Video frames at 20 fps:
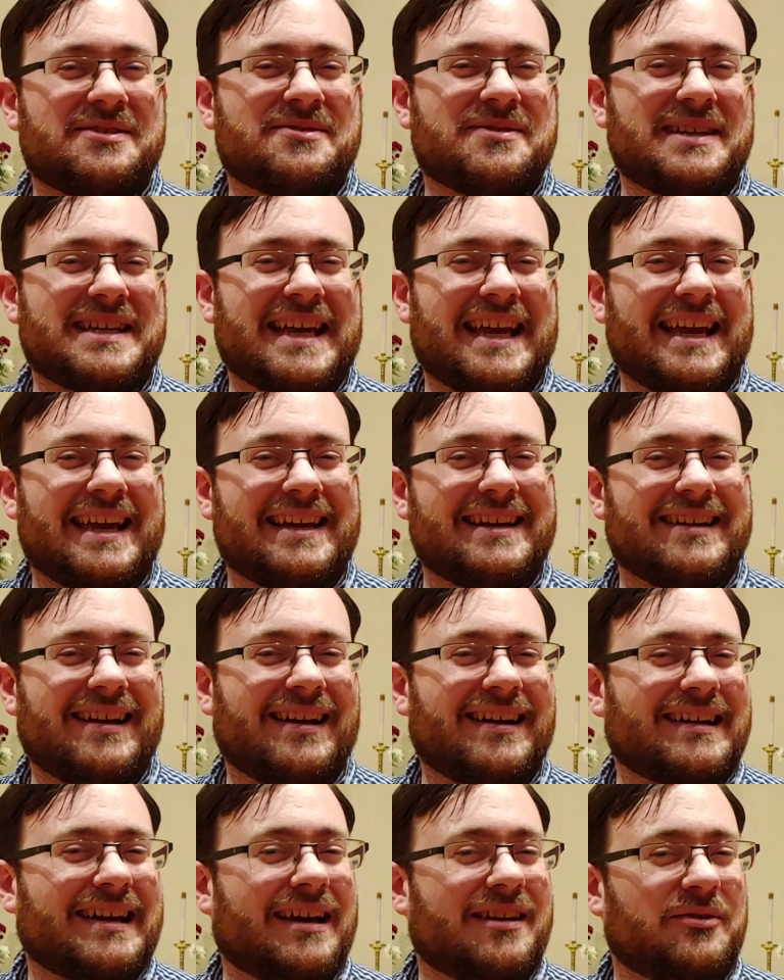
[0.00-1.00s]
to drink
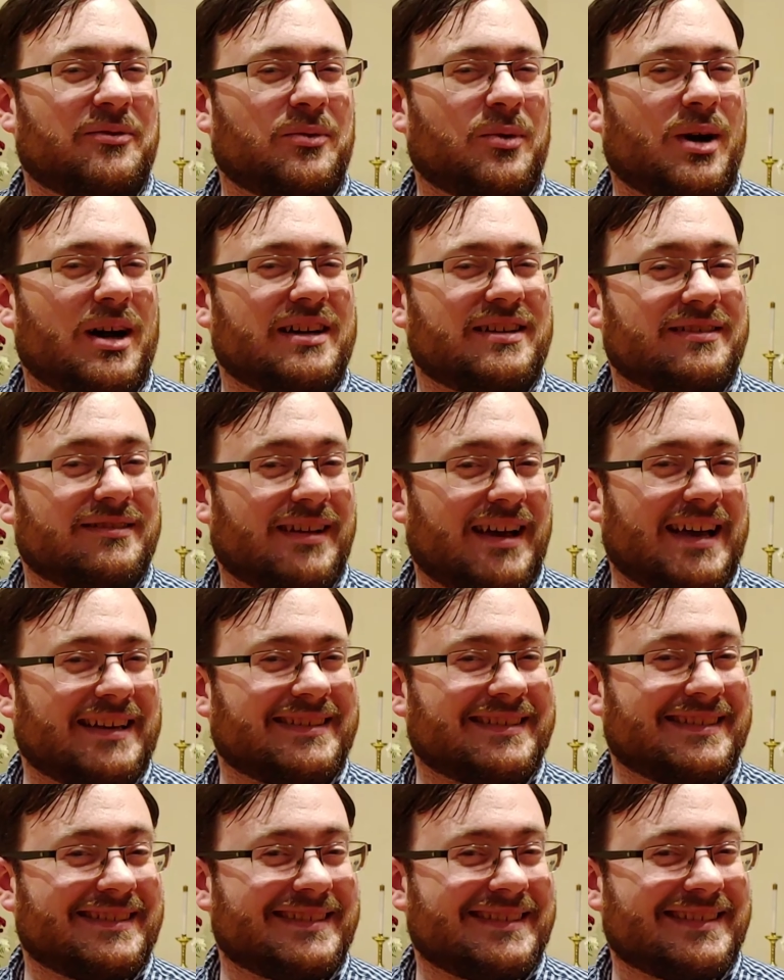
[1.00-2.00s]
eggnog out of wine
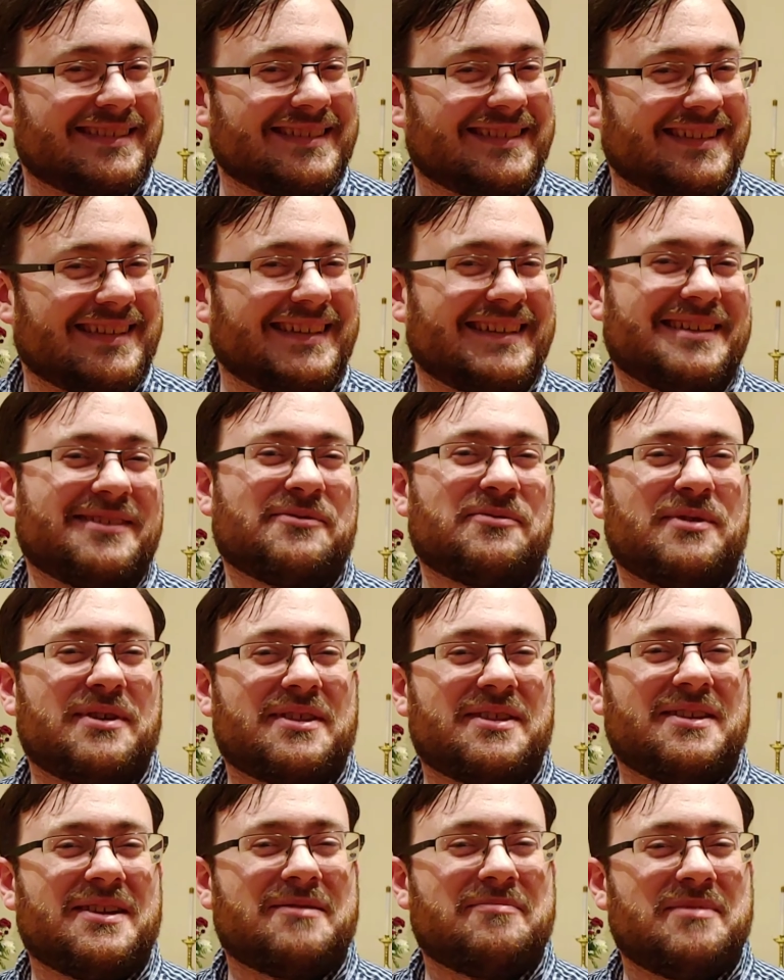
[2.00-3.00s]
glasses
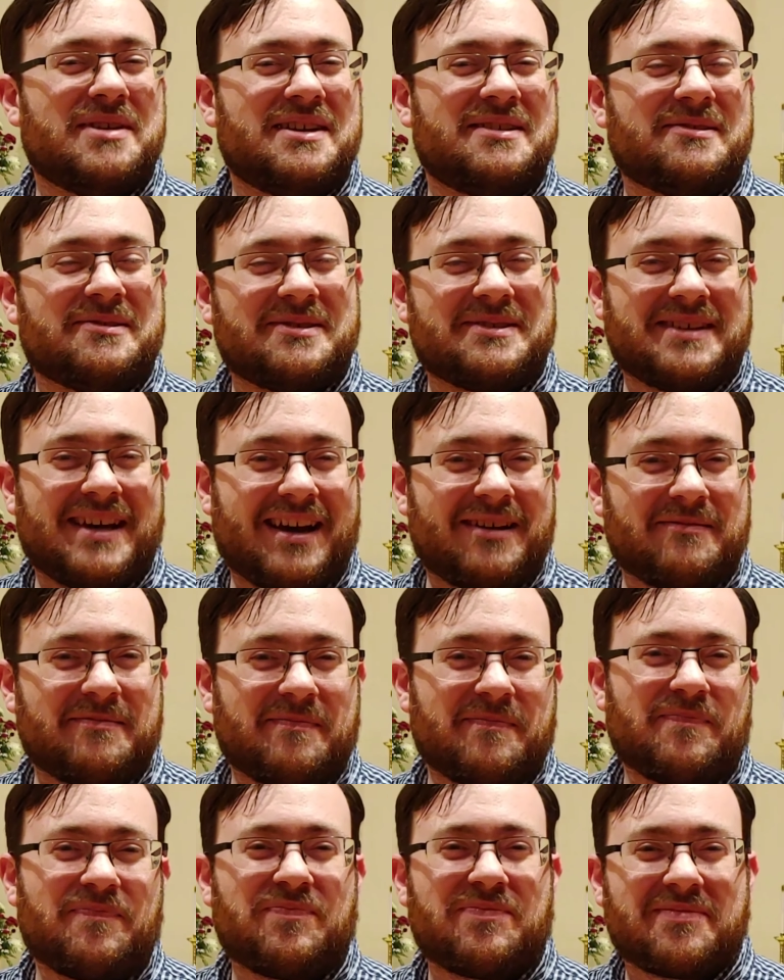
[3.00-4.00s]
with nutmeg on
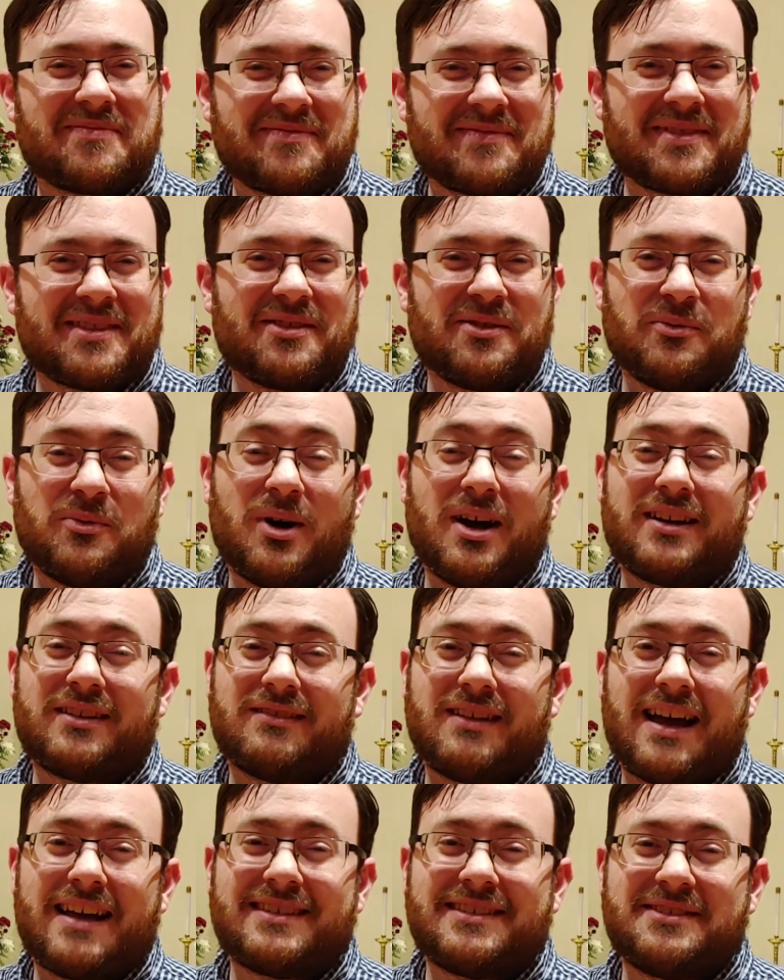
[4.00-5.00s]
top. The wine
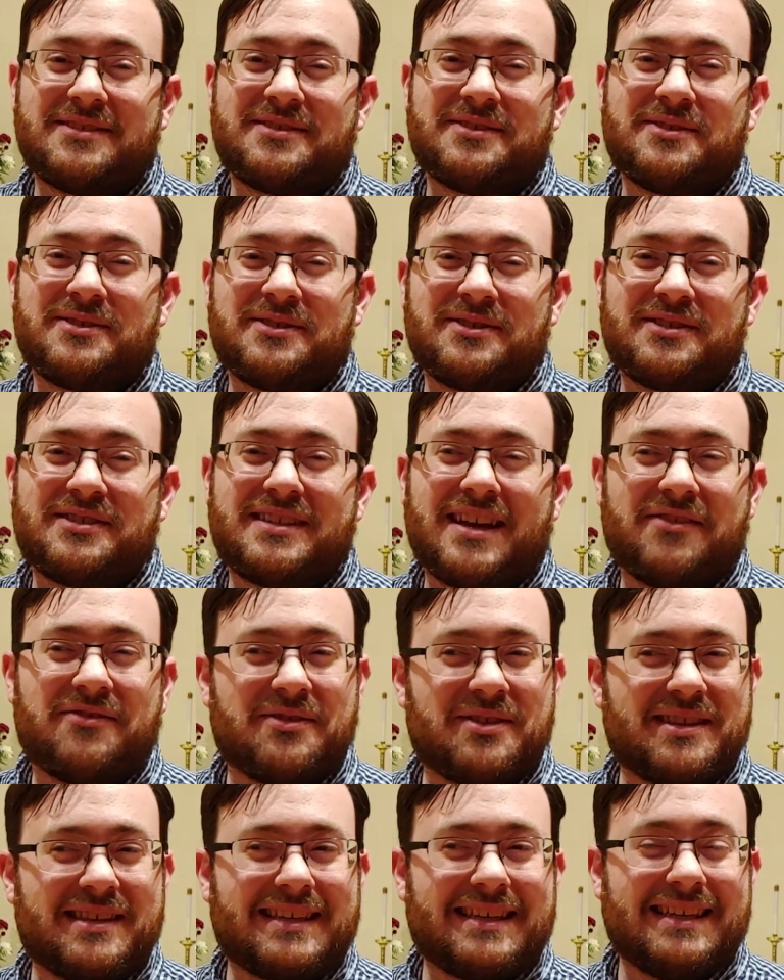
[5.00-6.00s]
glasses are
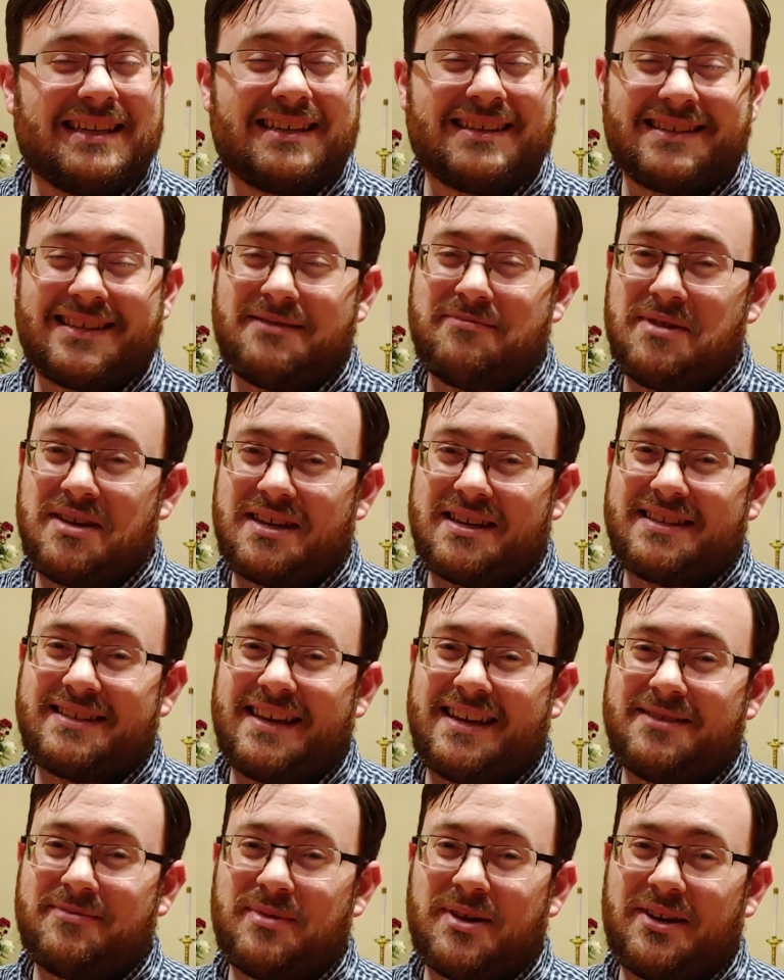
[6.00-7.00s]
definitely the key because they make it
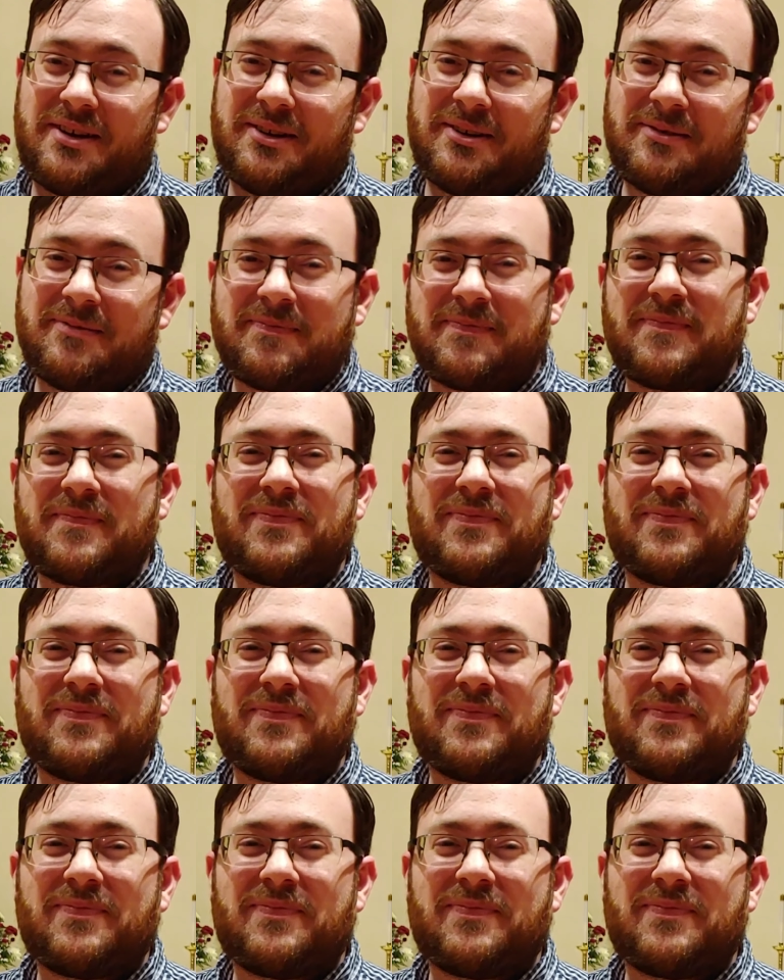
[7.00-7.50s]
taste better.